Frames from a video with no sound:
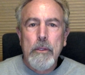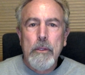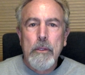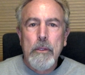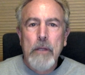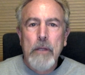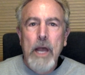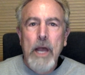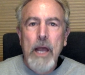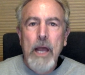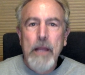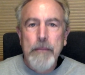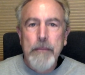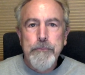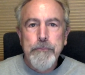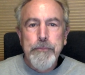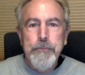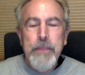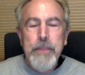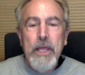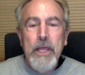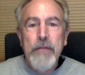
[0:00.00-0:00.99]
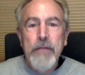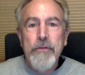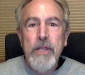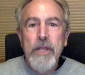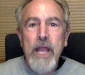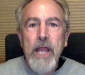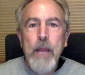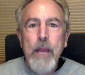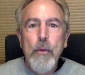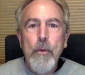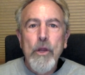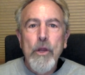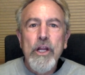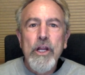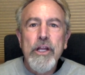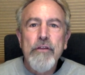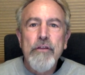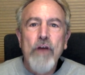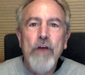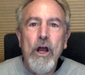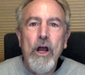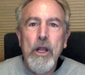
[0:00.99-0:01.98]
Hi, tonight we're going to
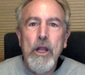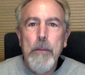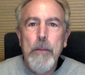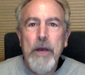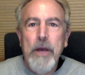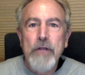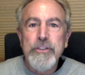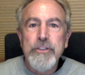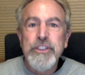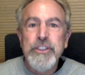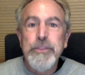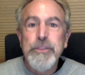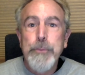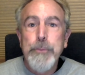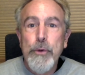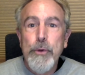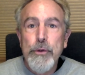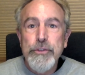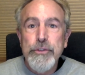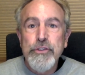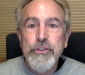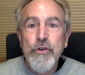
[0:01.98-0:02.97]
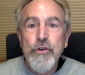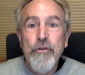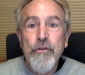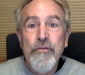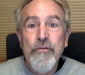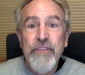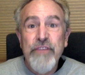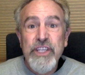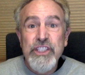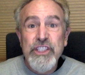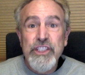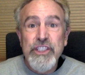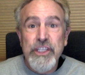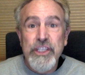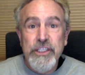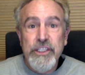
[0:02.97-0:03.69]
talk about spiritual vision.